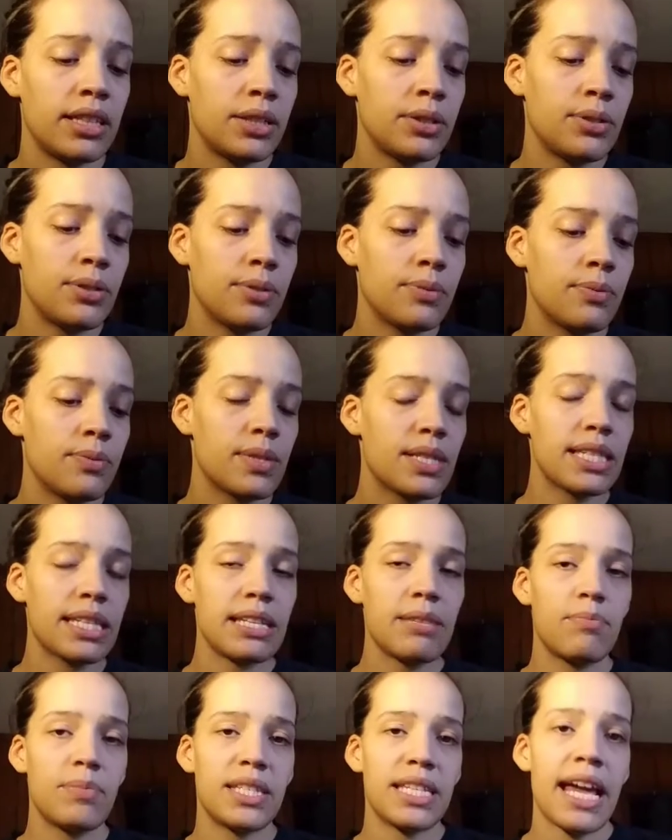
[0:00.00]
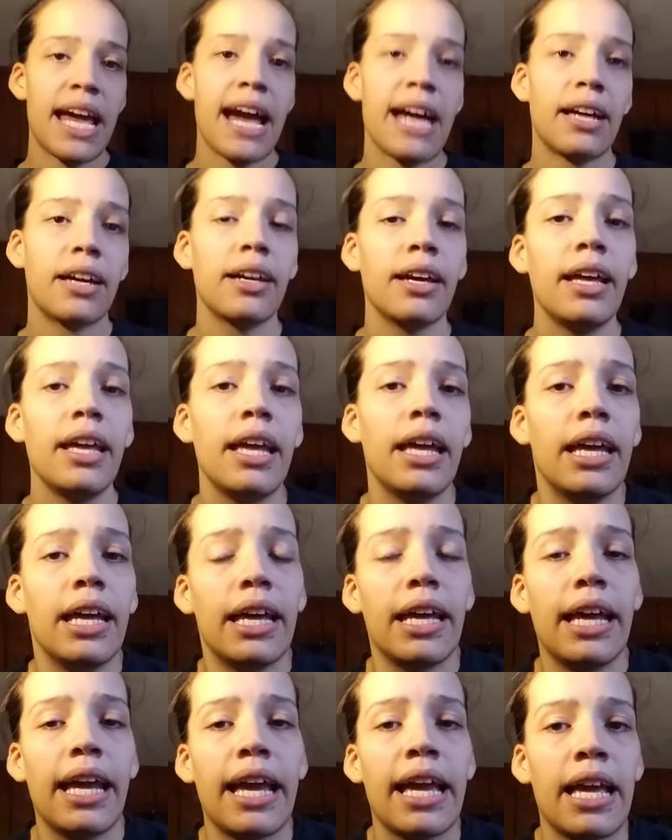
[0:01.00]
little sleep sack,
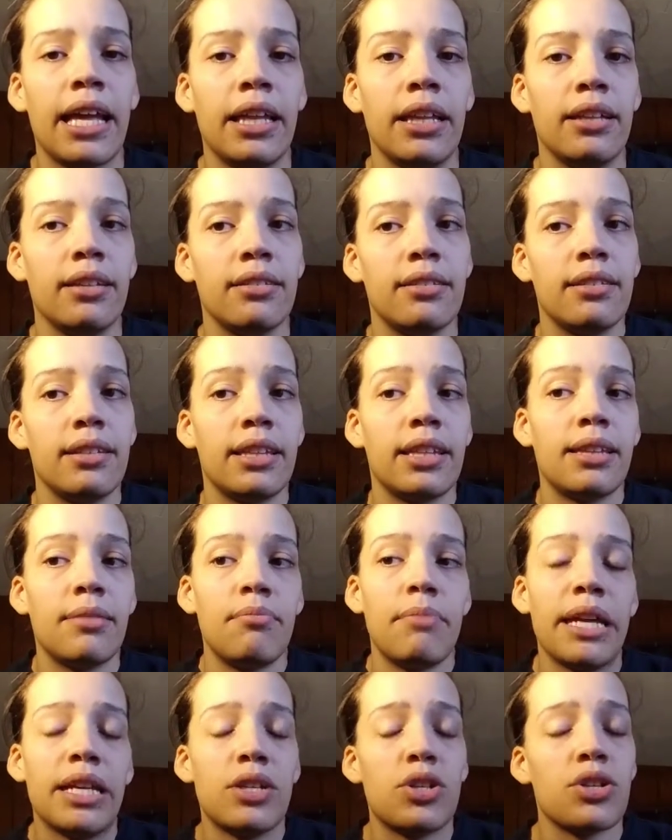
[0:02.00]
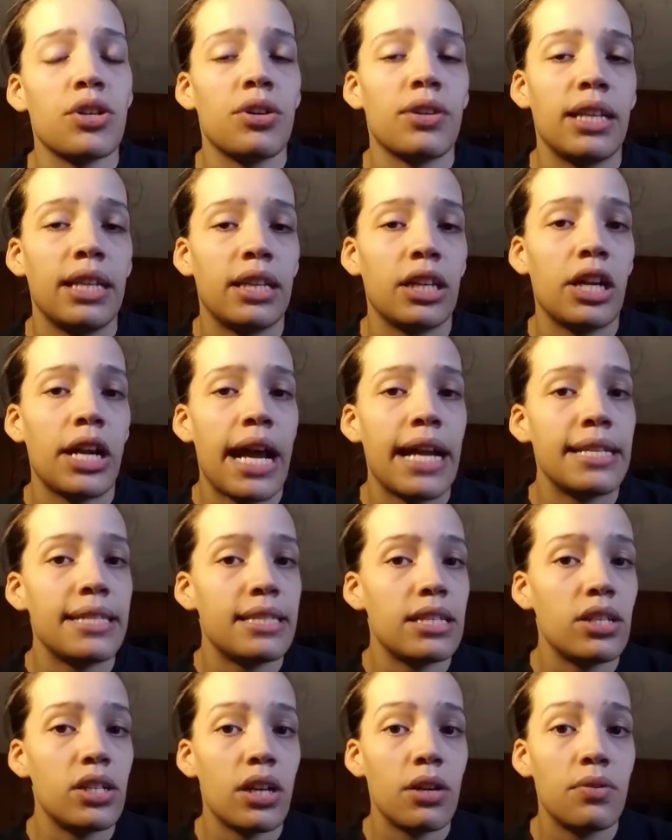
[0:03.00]
and make sure that they're
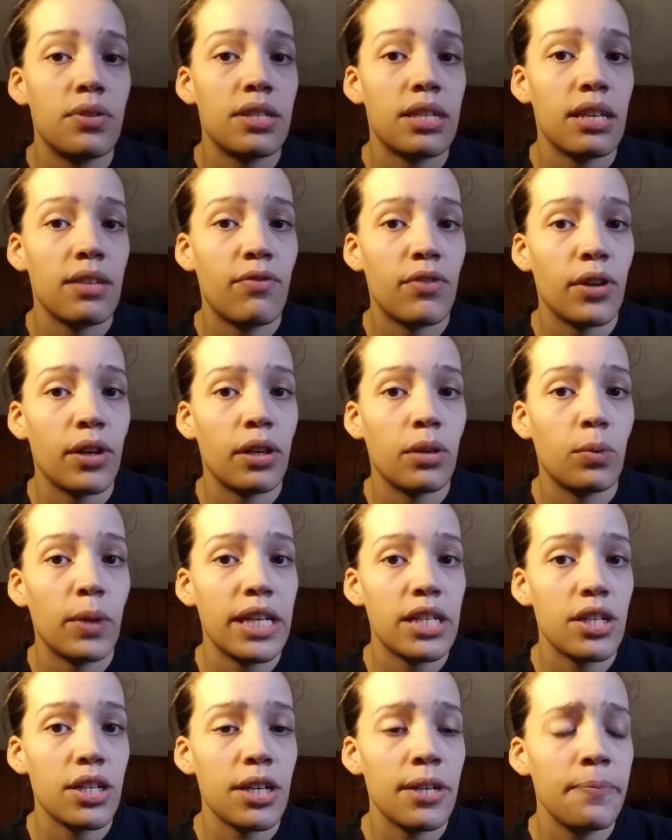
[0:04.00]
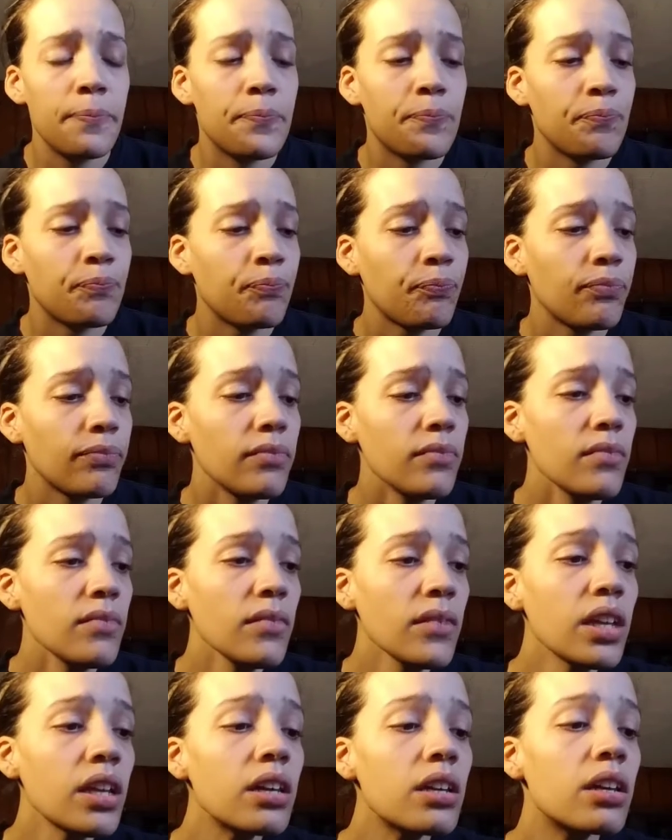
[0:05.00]
nice and toasty for winter.
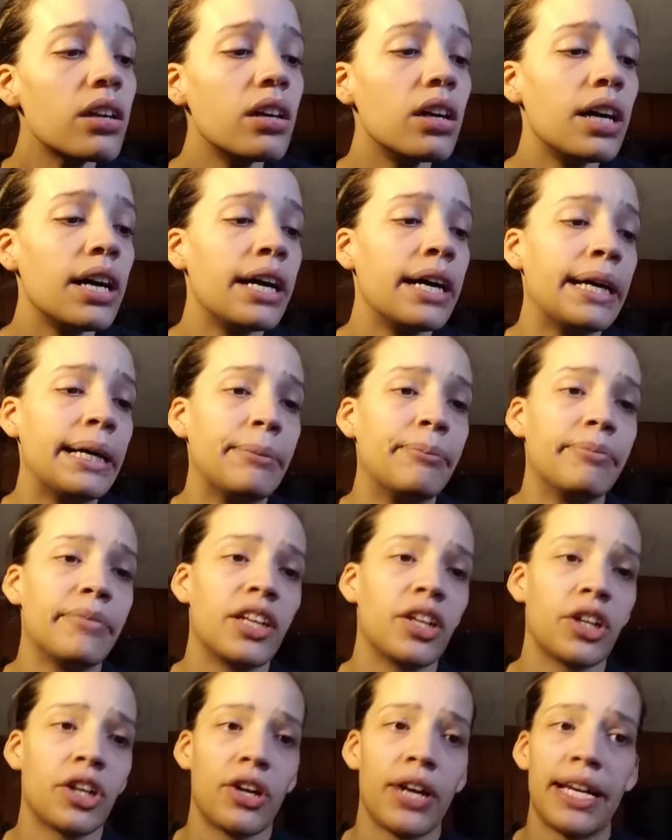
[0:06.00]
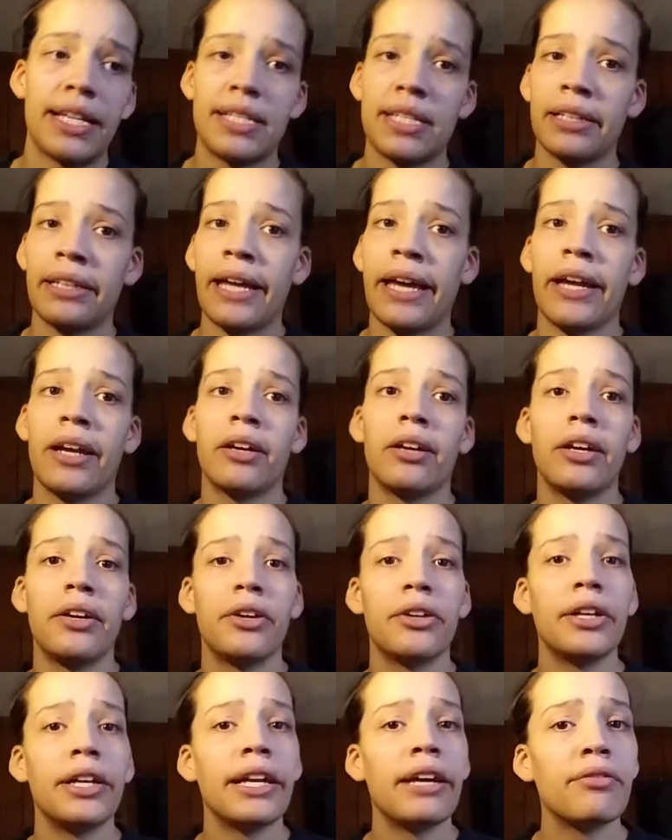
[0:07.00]
They're great to layer
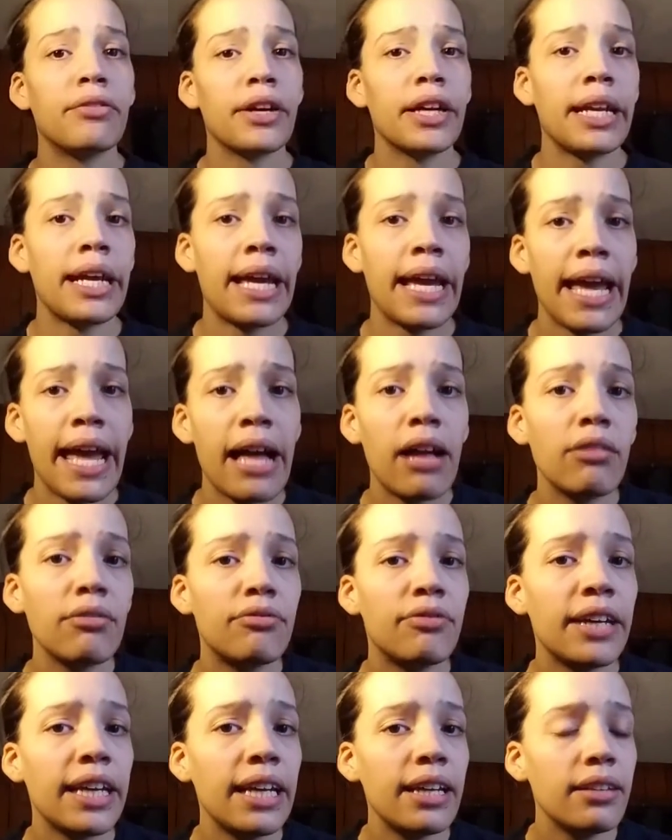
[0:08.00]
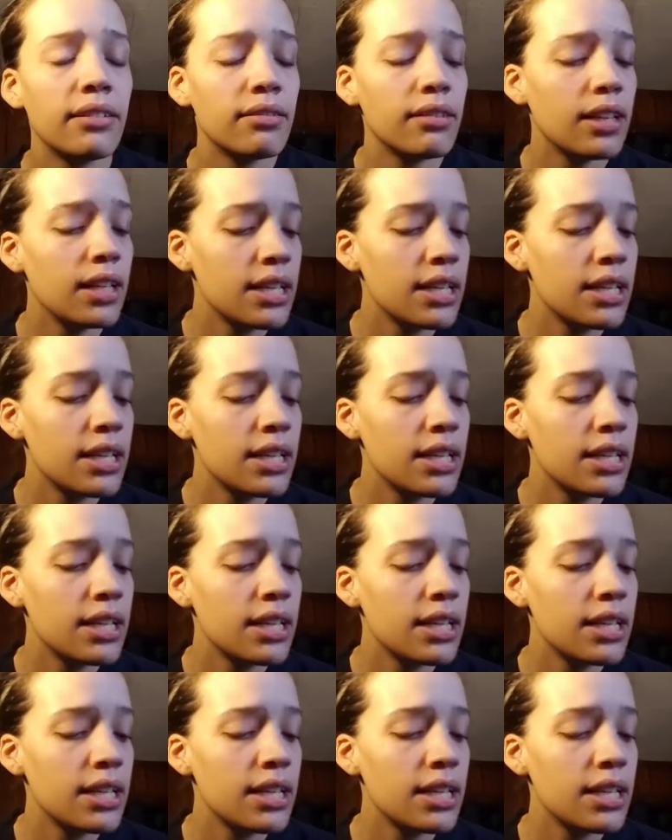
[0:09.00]
under an everyday outfit,